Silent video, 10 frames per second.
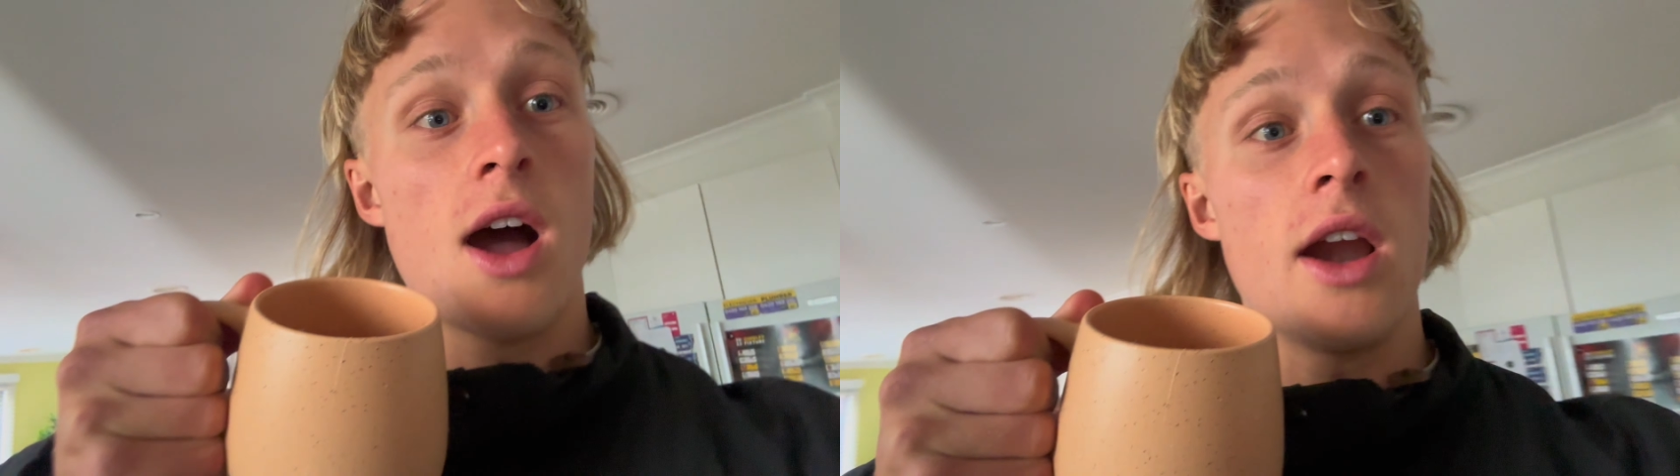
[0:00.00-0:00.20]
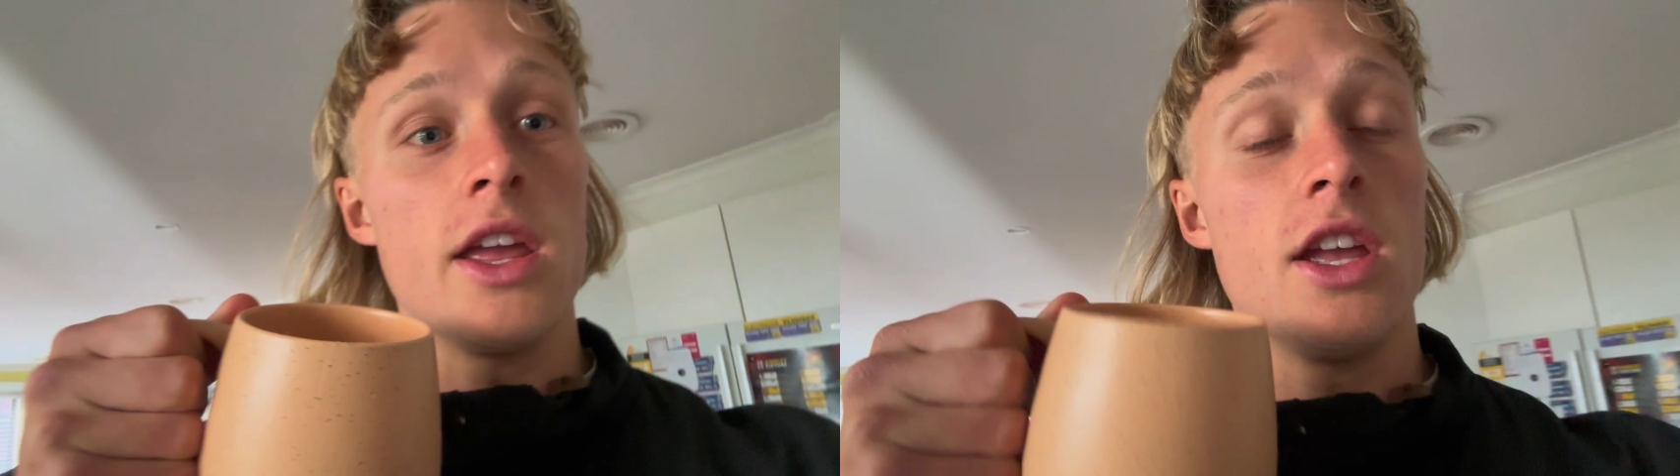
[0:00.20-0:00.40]

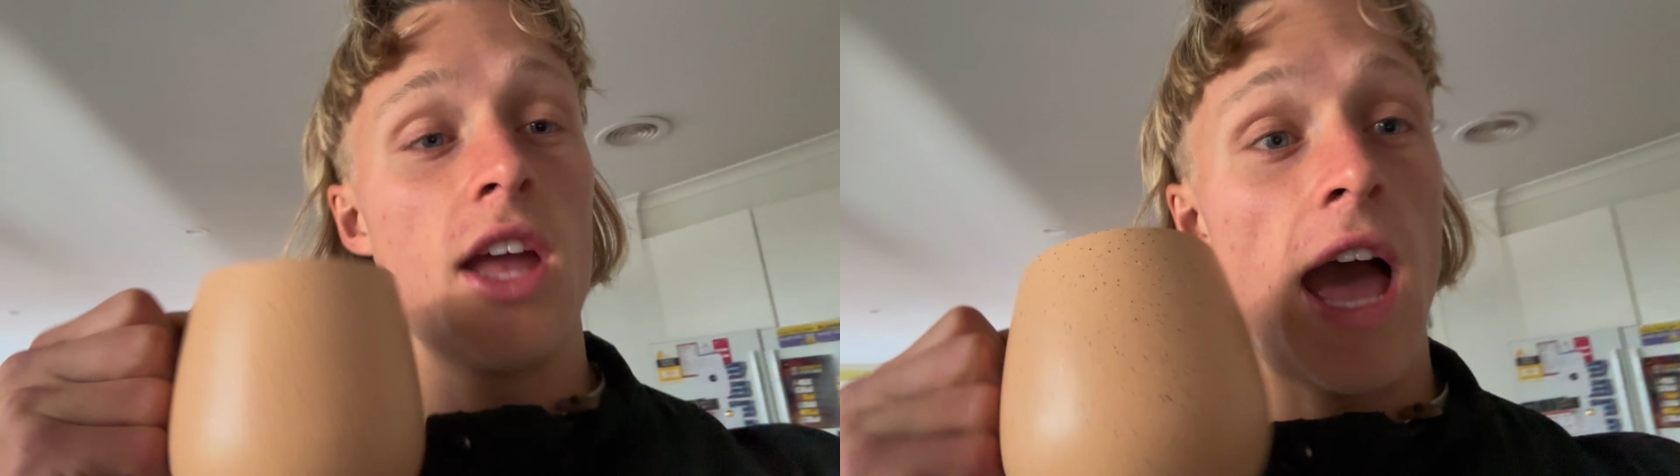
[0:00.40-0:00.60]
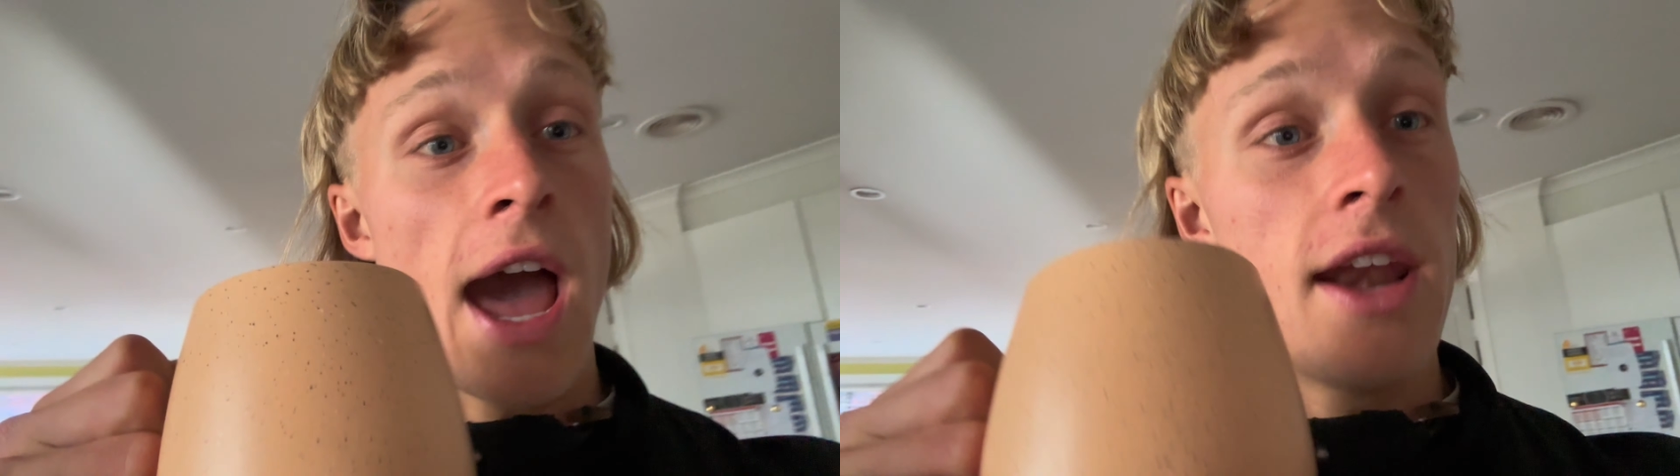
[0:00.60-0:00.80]
honey.
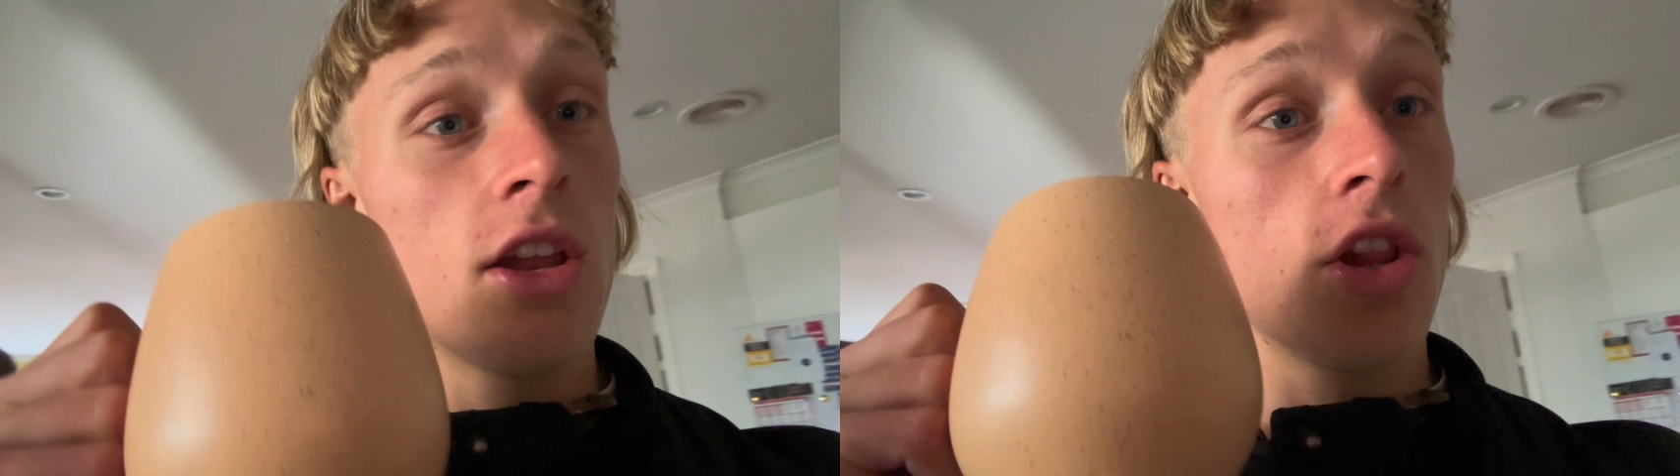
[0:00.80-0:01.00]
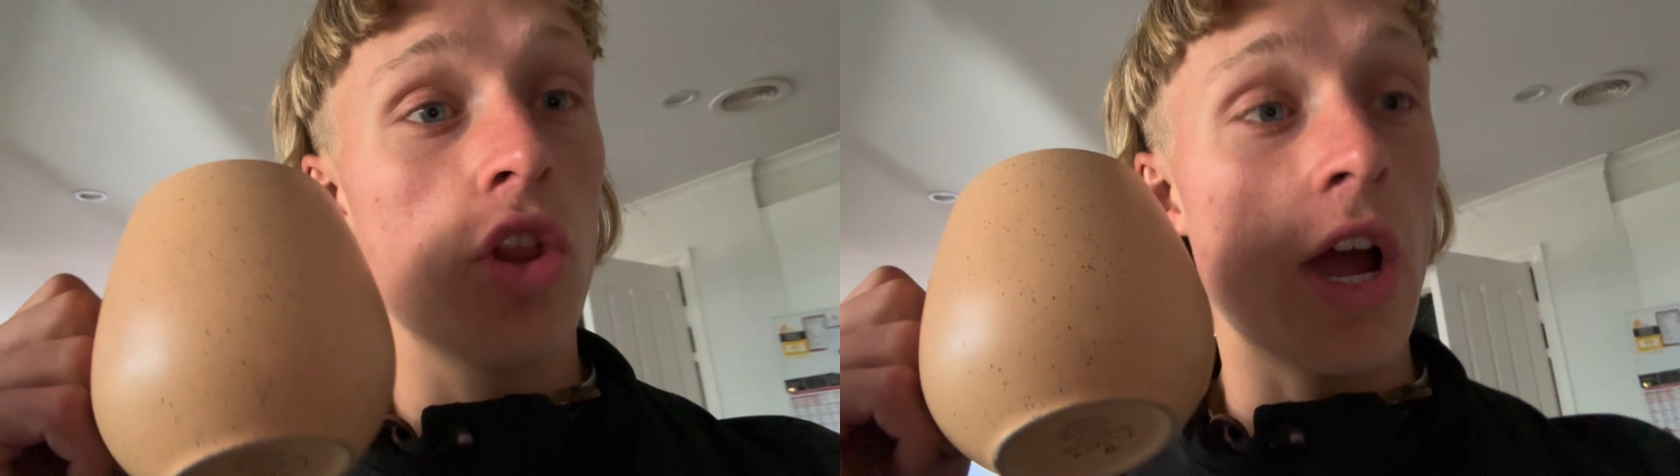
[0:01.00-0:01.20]
Add
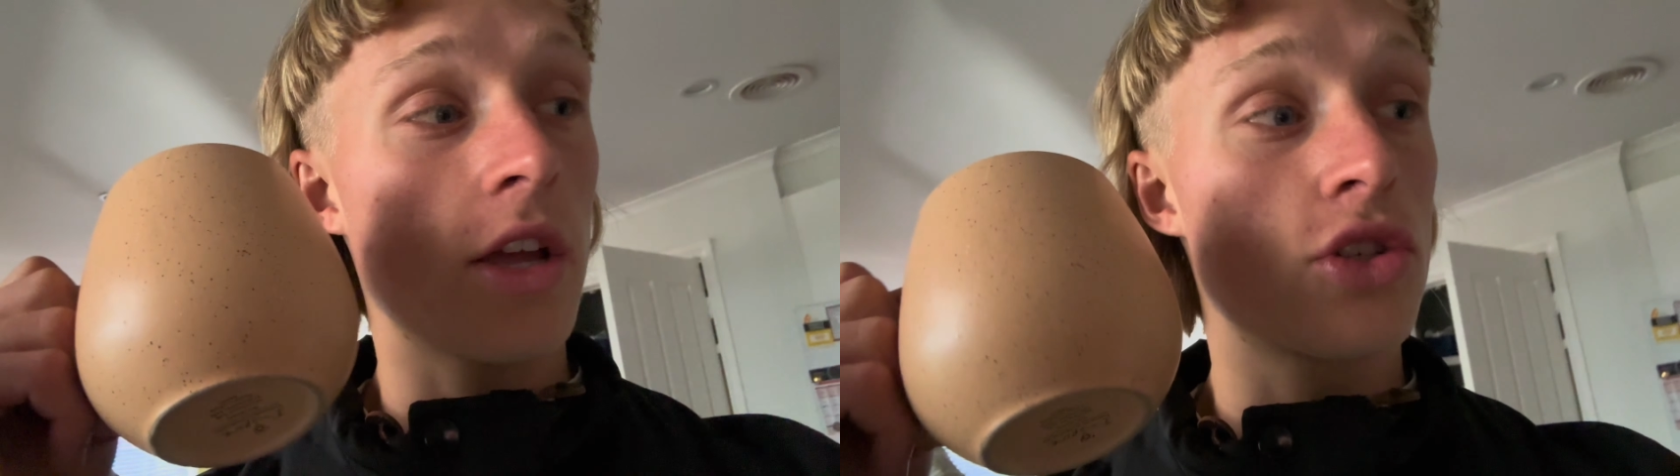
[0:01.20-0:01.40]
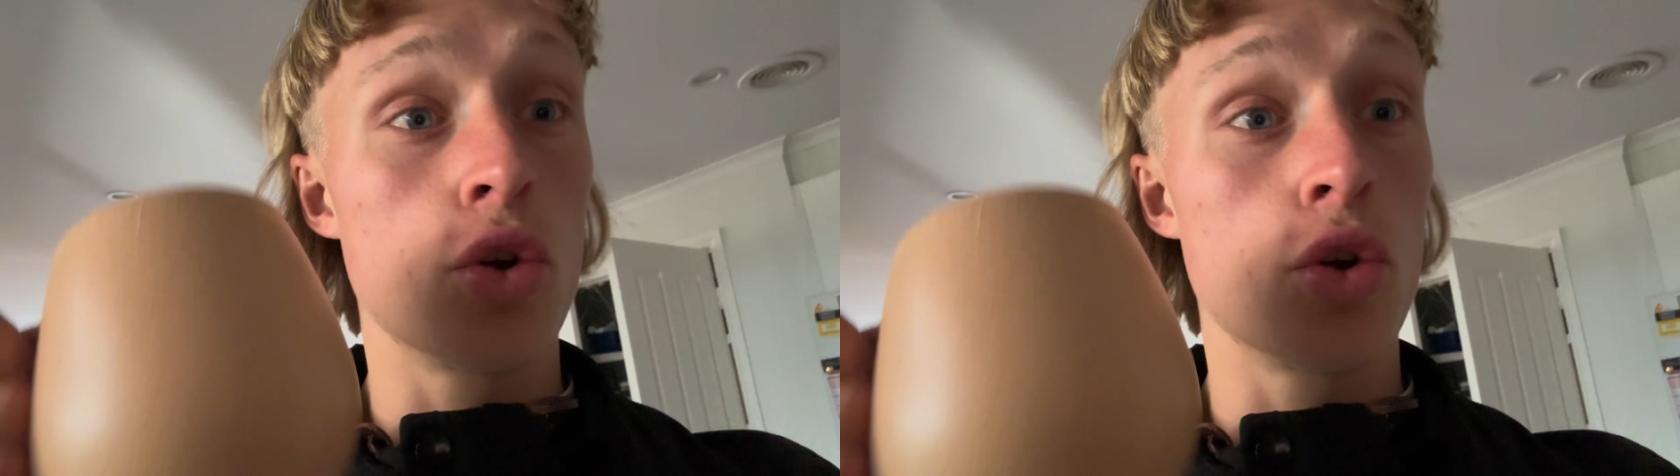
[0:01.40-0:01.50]
like